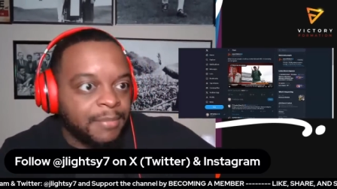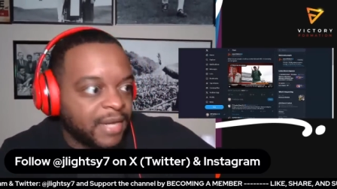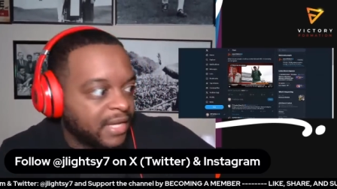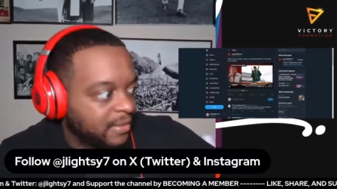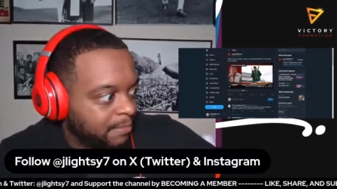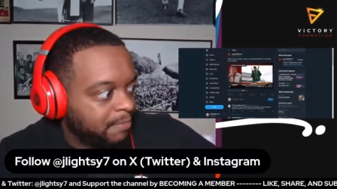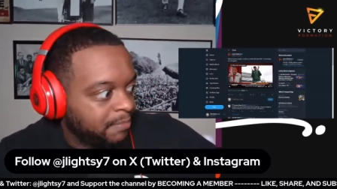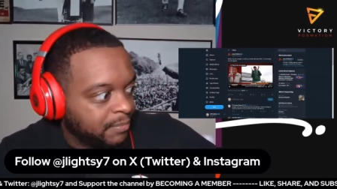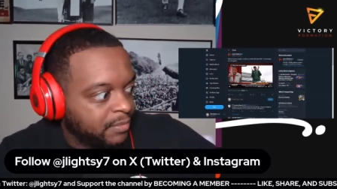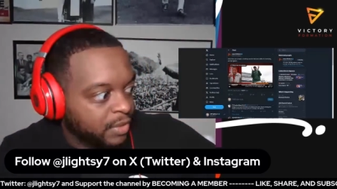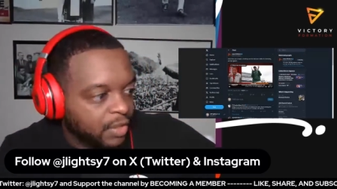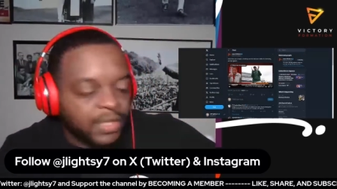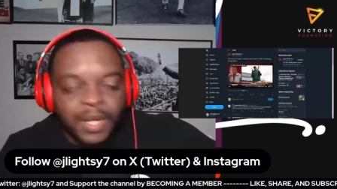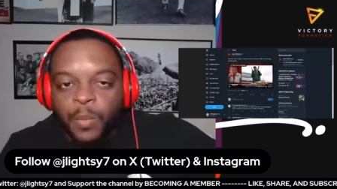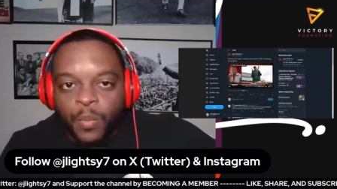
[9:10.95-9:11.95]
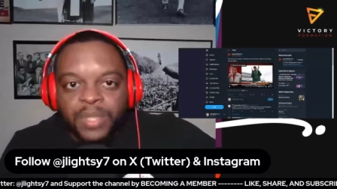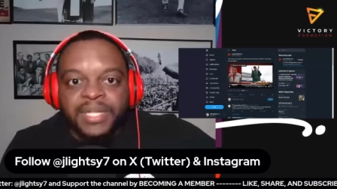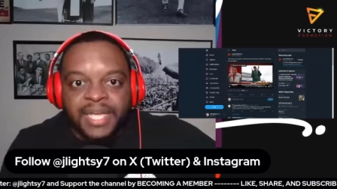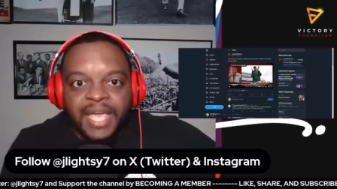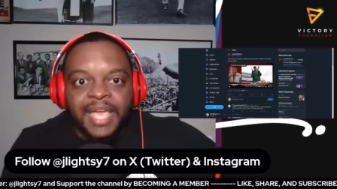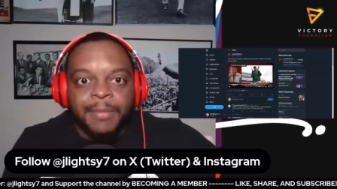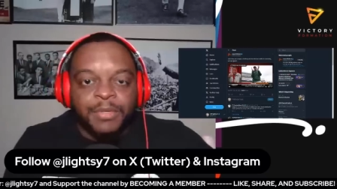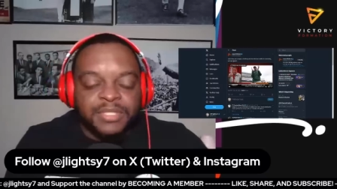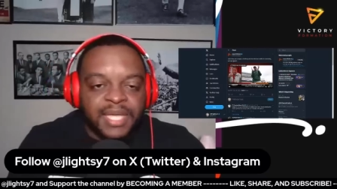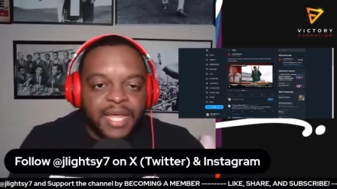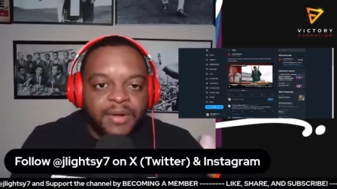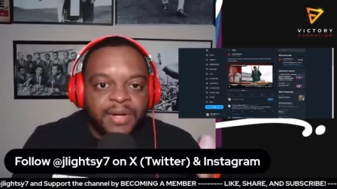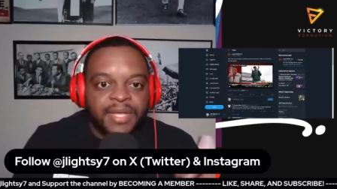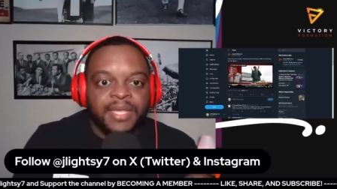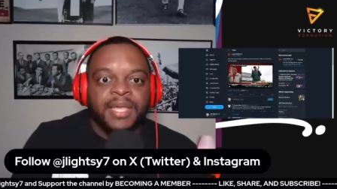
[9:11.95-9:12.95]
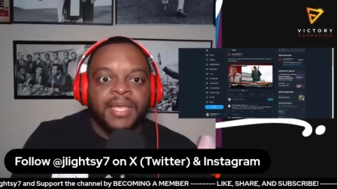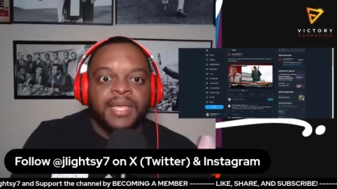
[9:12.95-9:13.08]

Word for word: Like, you know, they won the game on Saturday.